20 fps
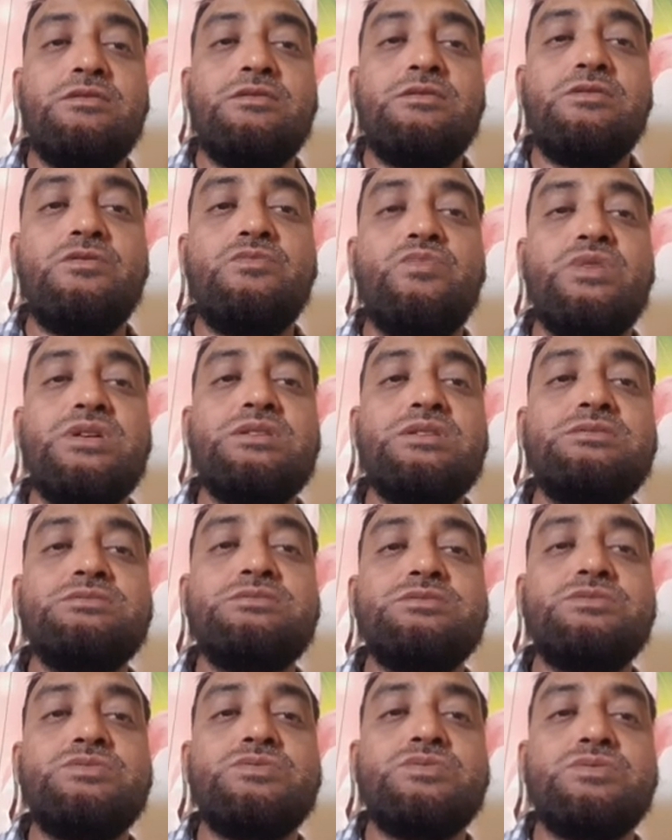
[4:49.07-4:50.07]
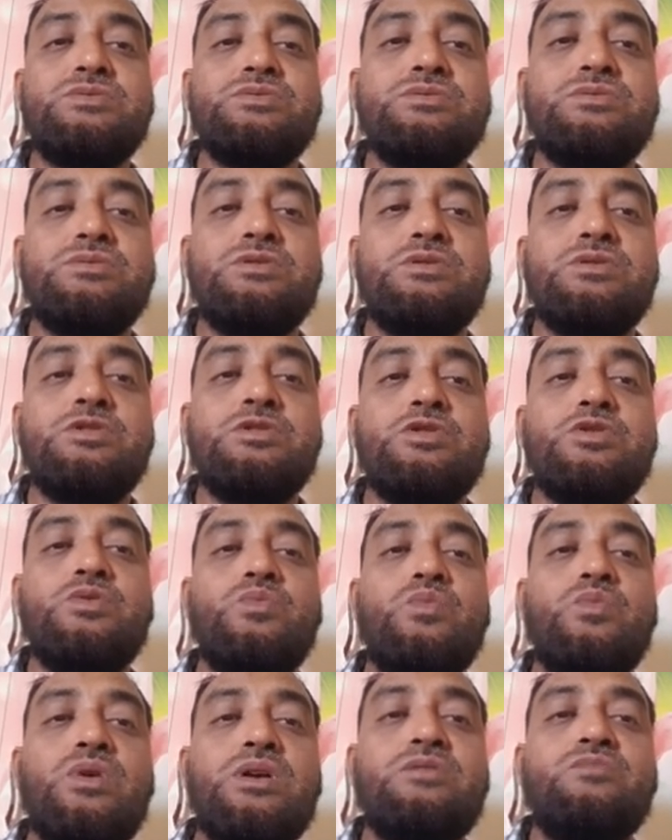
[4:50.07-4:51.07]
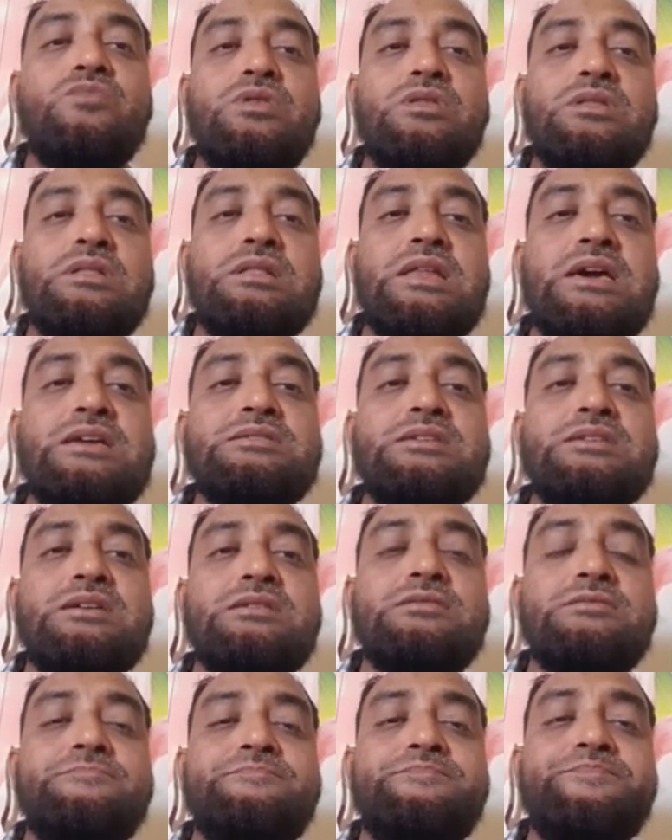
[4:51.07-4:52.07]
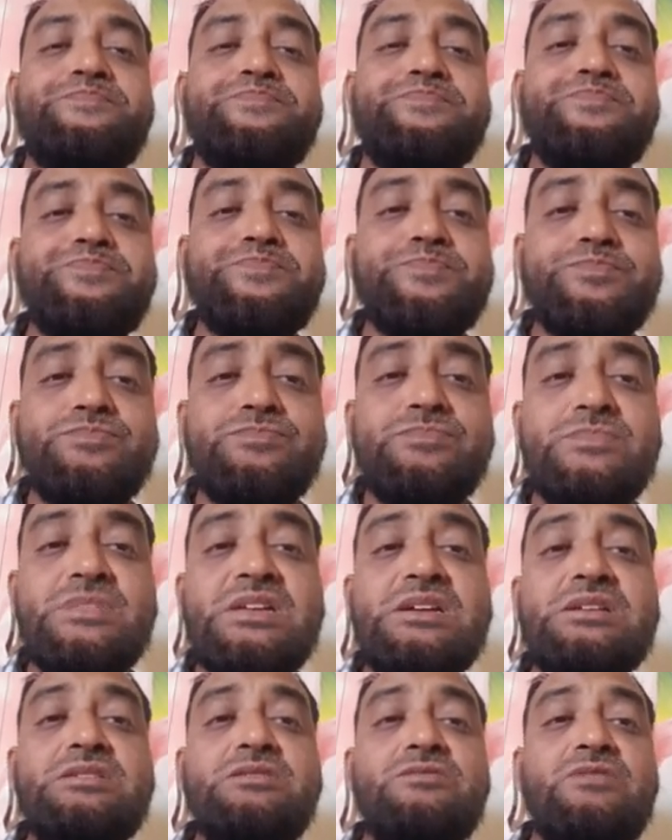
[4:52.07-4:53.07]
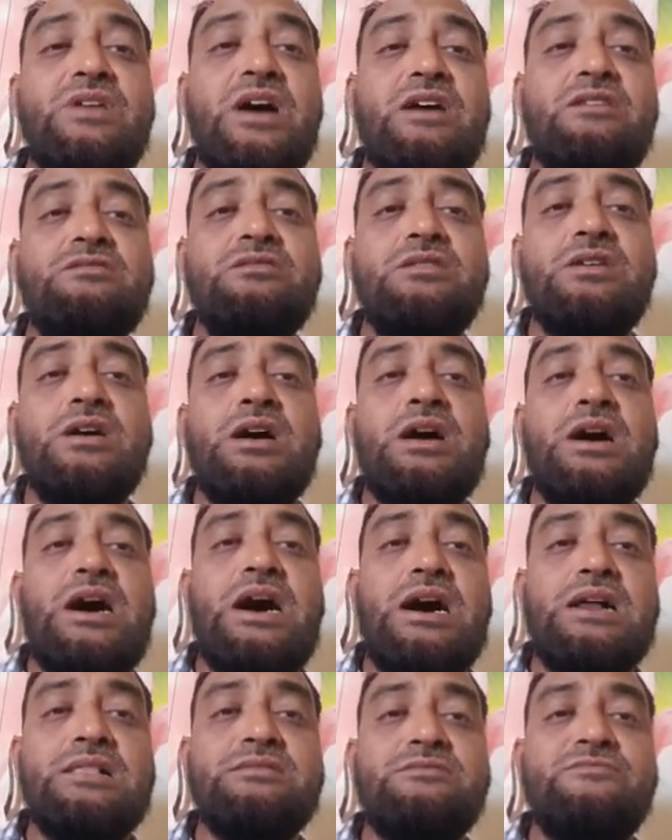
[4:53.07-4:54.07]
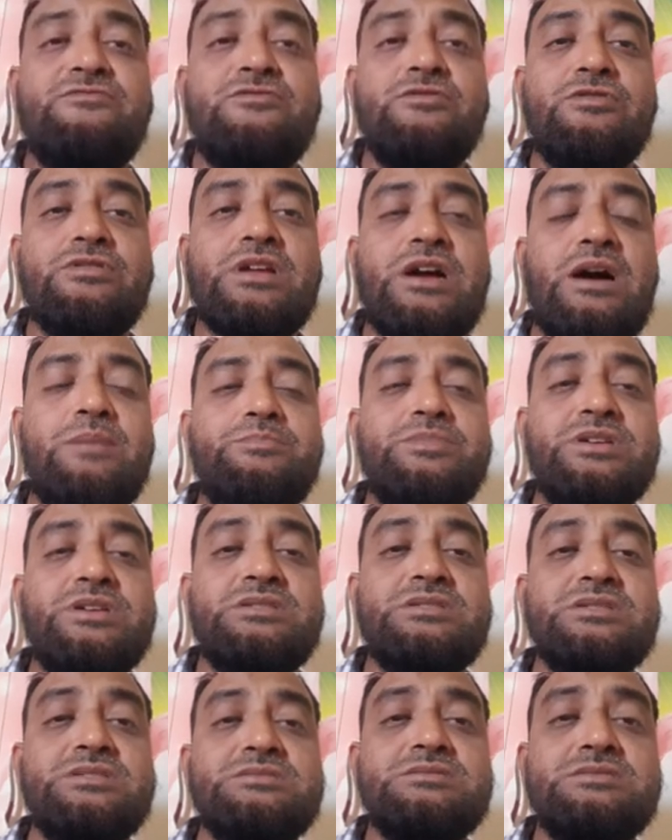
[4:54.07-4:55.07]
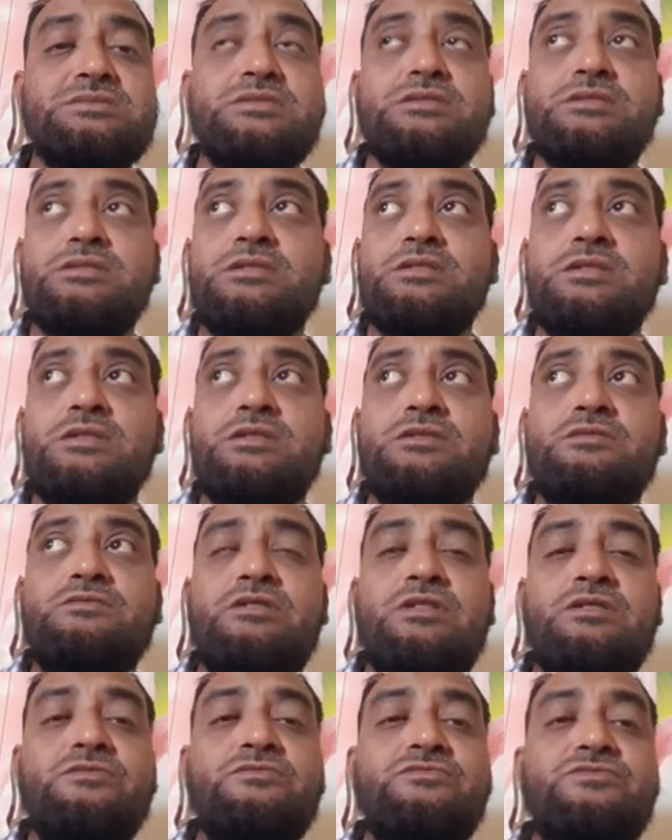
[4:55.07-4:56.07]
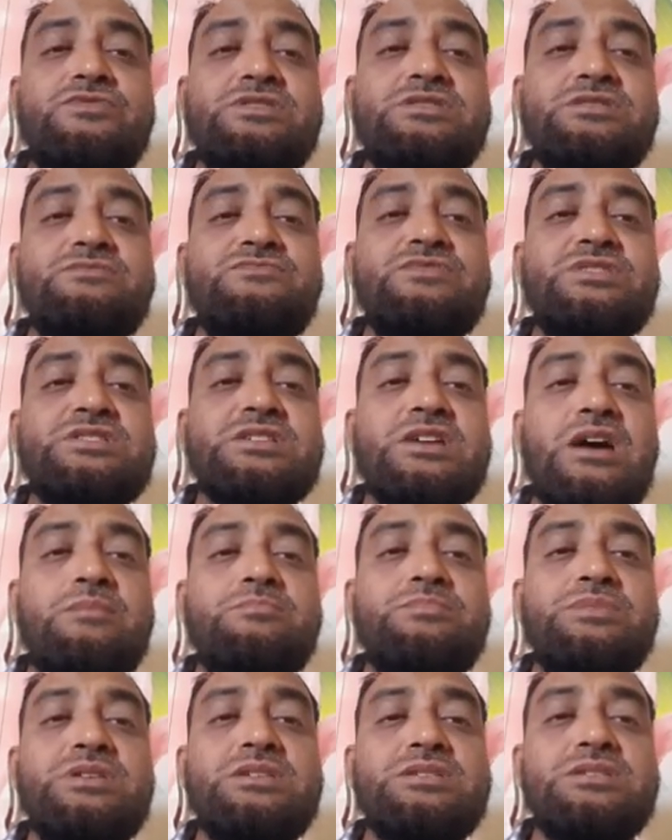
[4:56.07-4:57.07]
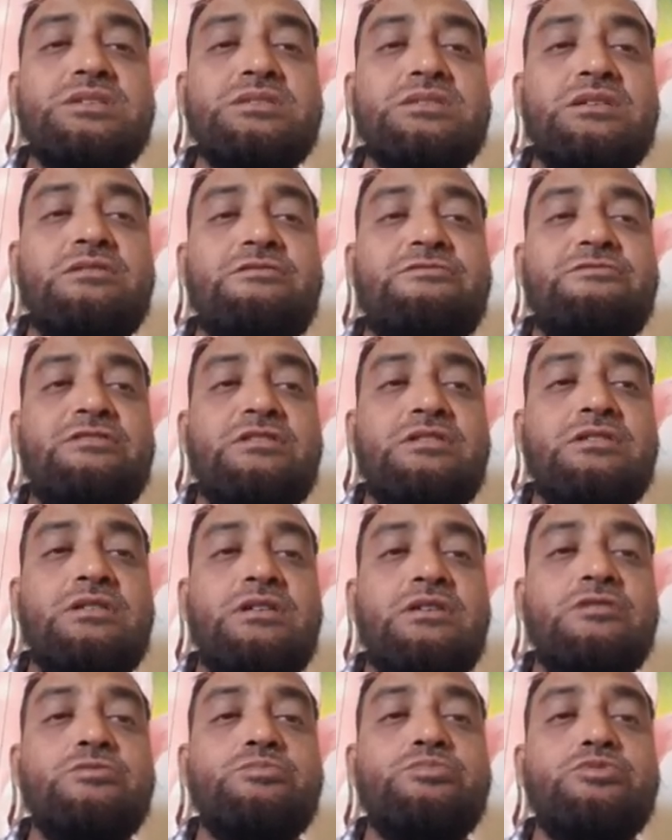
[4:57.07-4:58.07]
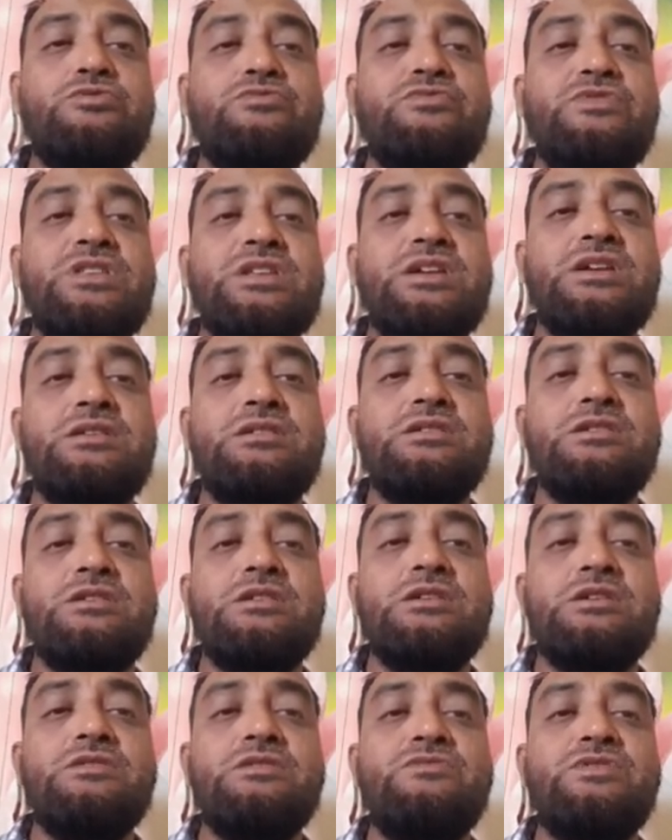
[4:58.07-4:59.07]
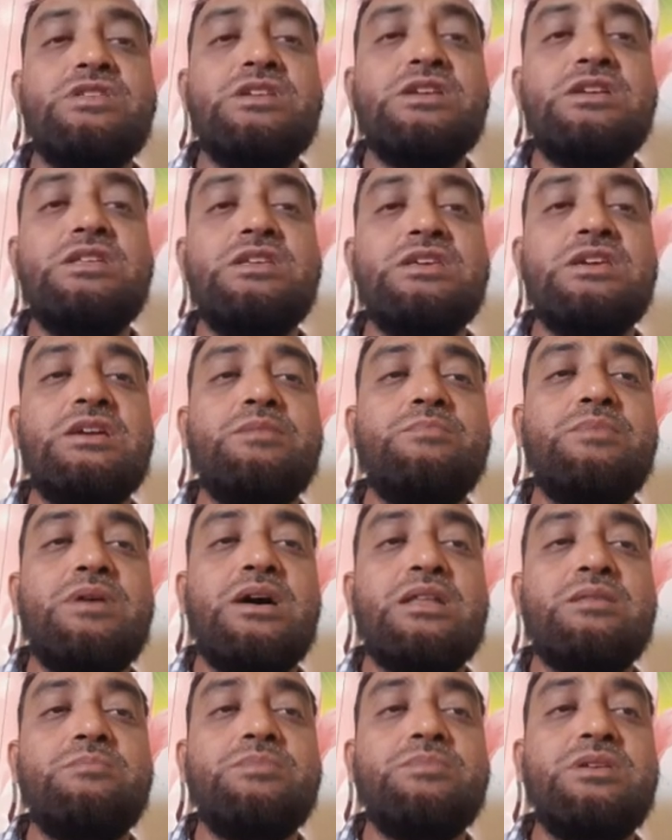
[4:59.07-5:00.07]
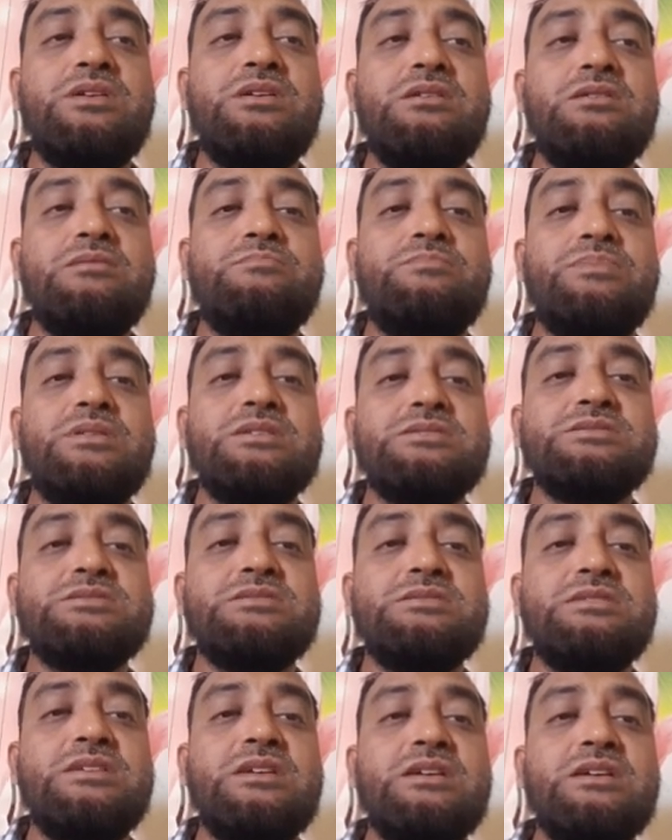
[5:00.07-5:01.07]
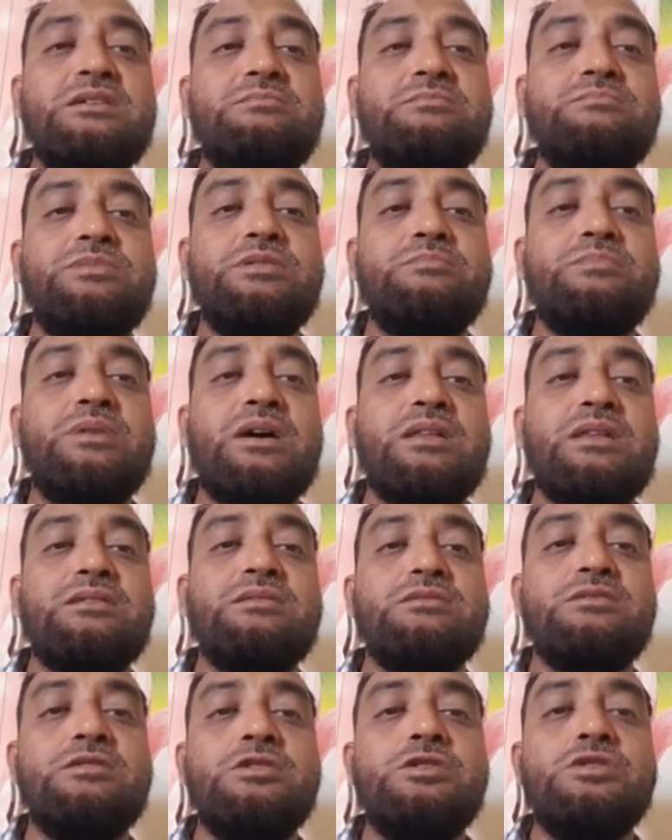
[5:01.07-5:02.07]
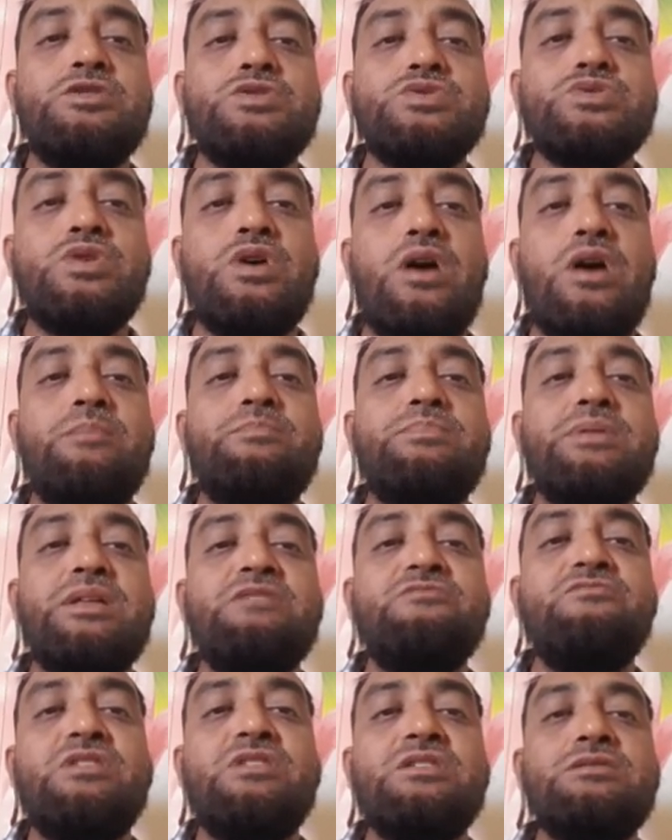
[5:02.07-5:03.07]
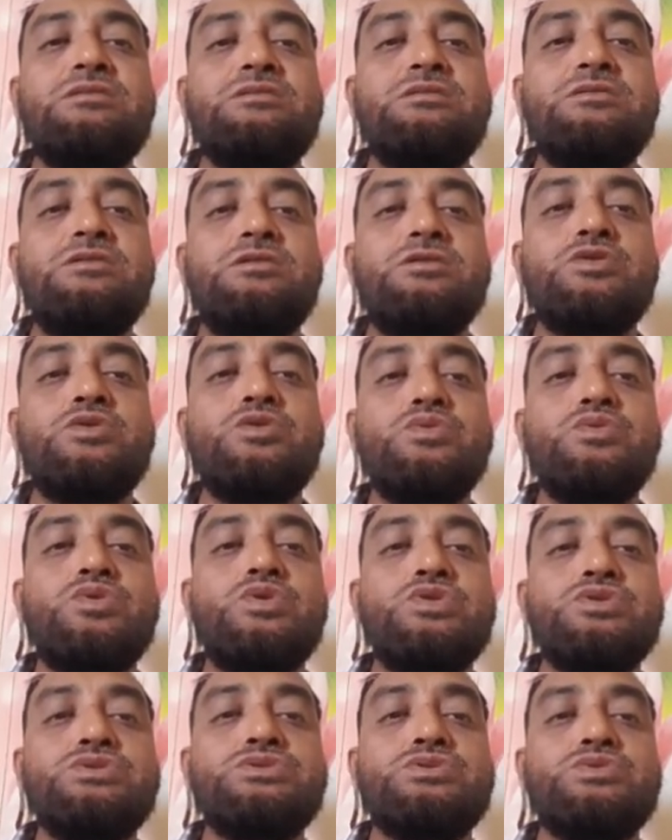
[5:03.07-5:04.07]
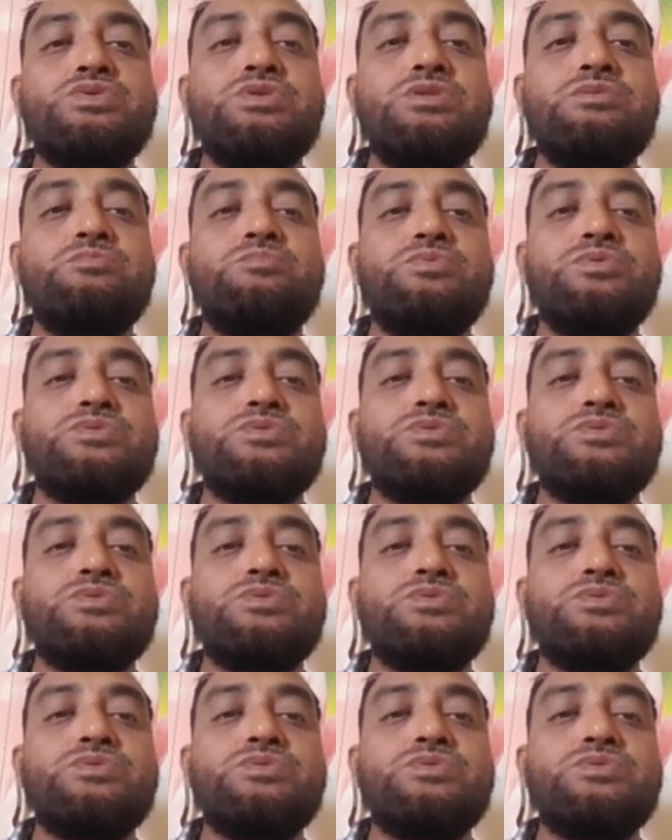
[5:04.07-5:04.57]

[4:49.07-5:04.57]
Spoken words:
1 0 1 1, like that. You have all the 4 combinations. Which combination of output we need? we need A bar B plus A B bar. So apply 1 to those two inputs